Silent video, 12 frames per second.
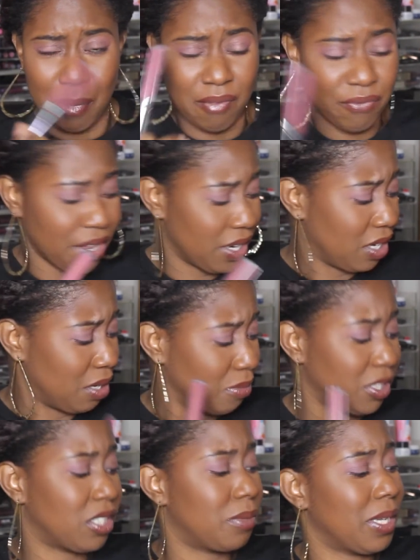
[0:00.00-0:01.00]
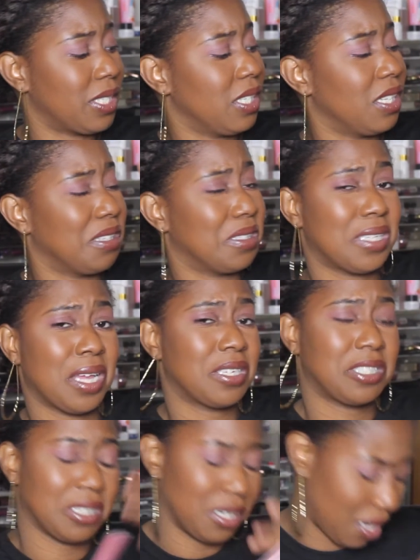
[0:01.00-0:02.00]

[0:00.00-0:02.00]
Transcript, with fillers: by feeling them, just by seeing the texture.